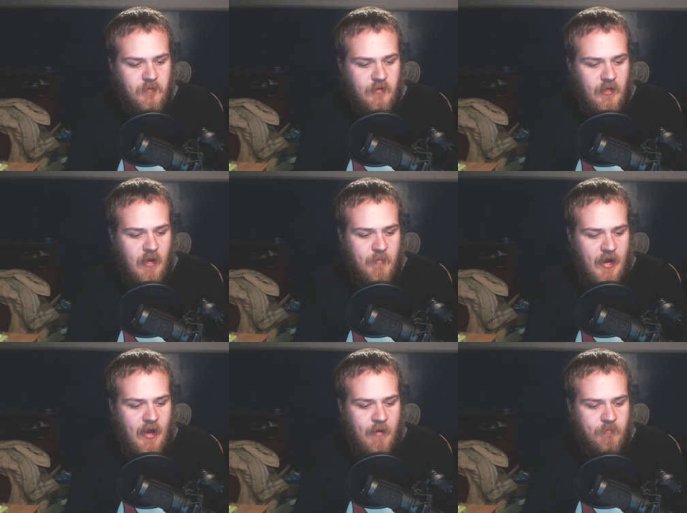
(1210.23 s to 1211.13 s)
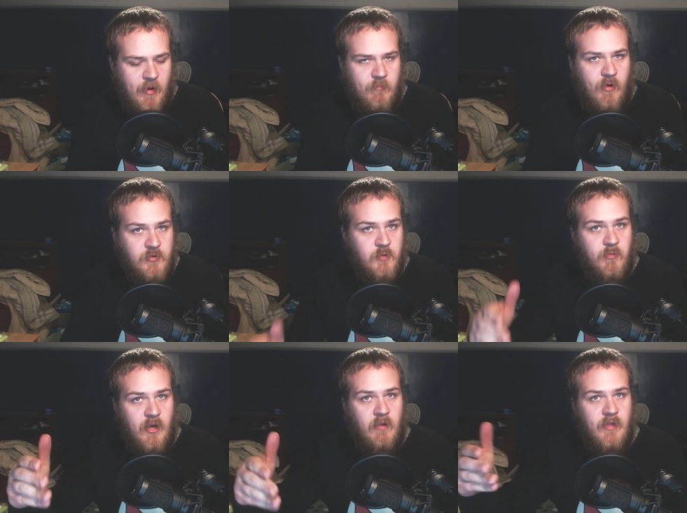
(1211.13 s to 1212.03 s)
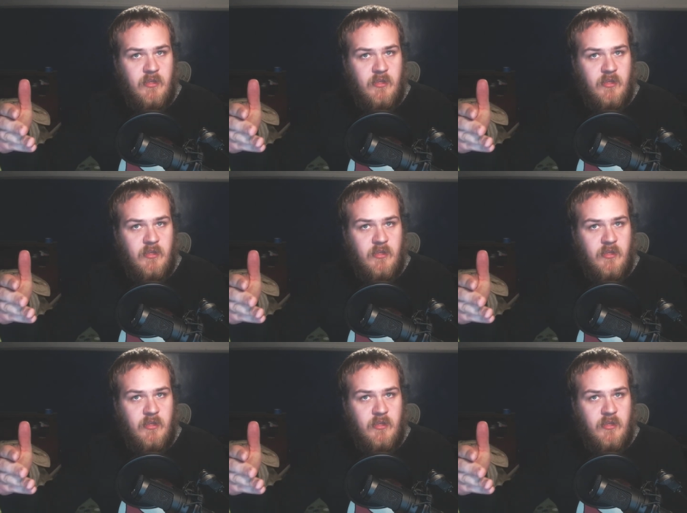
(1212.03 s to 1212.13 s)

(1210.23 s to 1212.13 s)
I'm I, am i I'm also proud of like